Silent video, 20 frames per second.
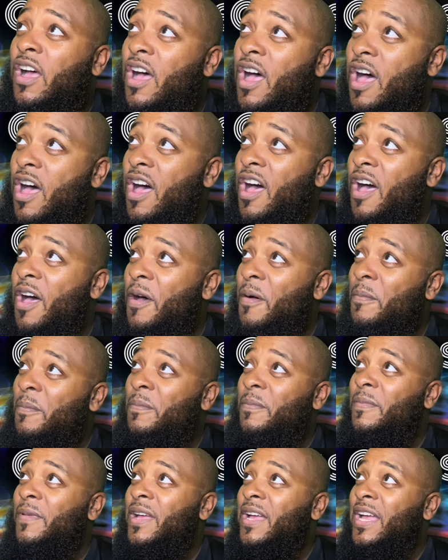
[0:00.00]
um,
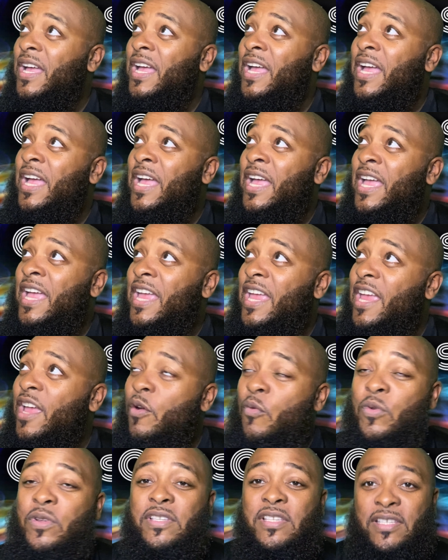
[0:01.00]
it
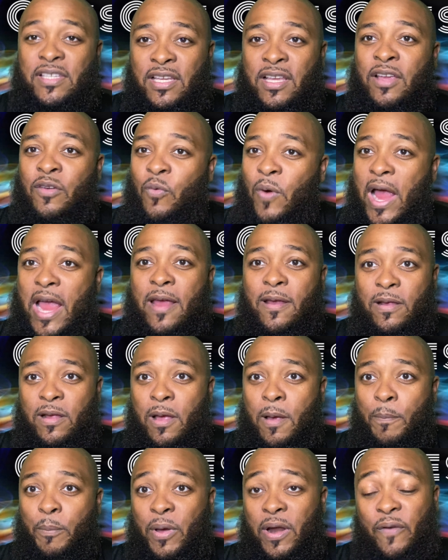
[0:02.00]
was right.
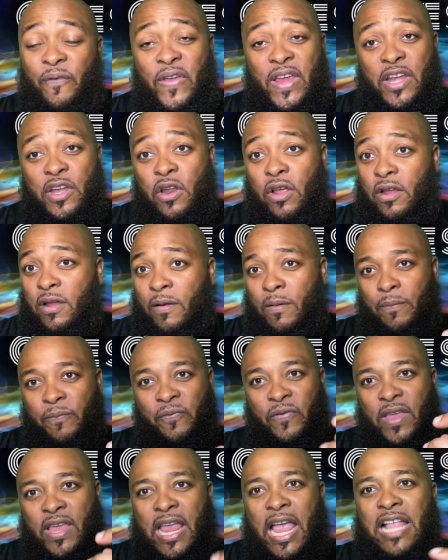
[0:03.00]
But if he if
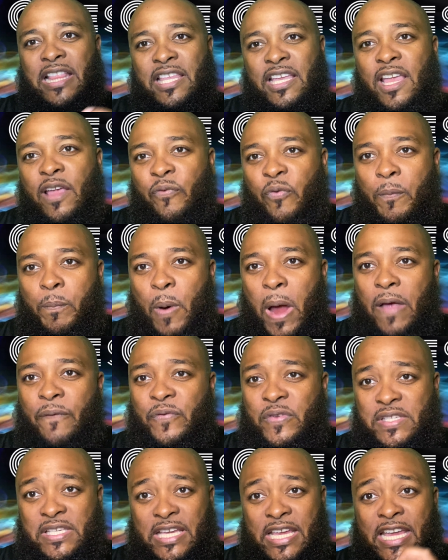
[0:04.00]
he got the gift of
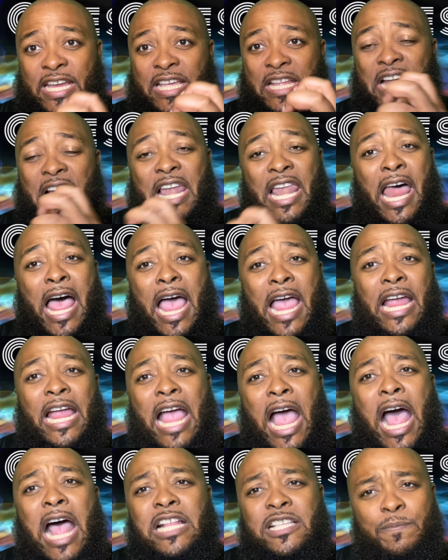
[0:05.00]
prophecy, he could align
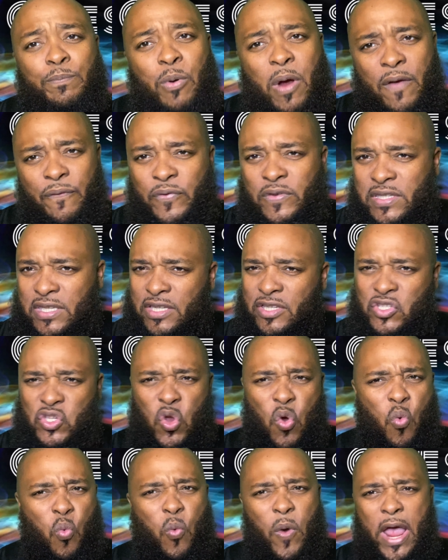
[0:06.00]
God's prophecy
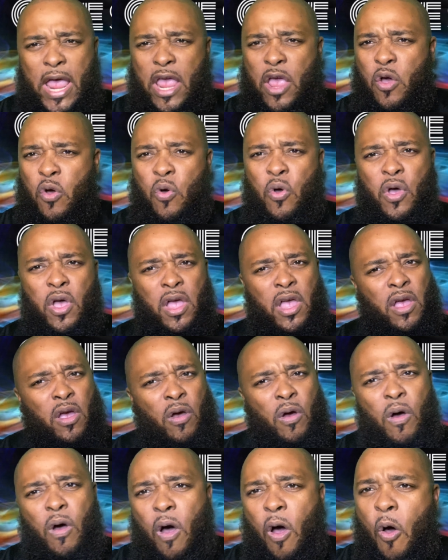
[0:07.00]
so well.
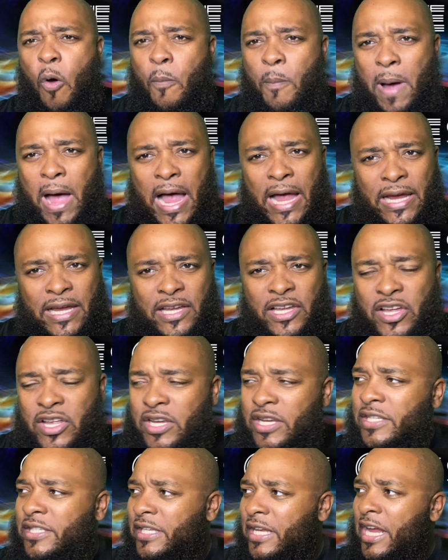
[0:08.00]
Oh my
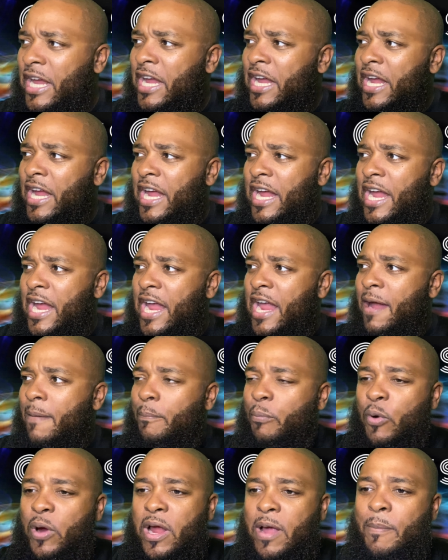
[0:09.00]
goodness, and
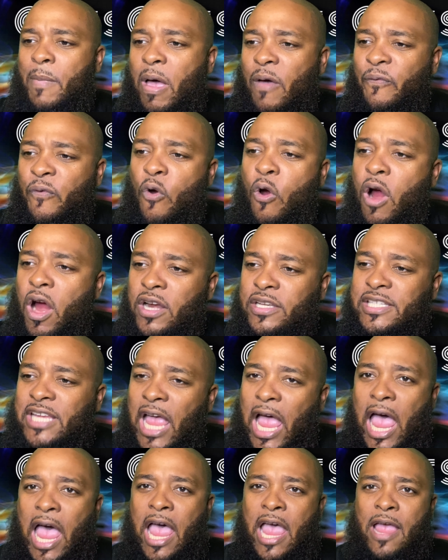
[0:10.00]
and bring them out for our
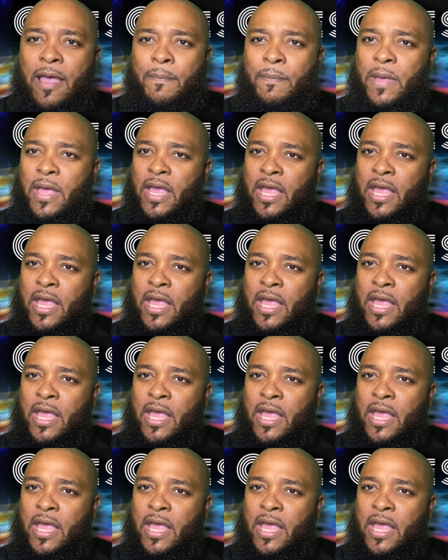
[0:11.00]
time.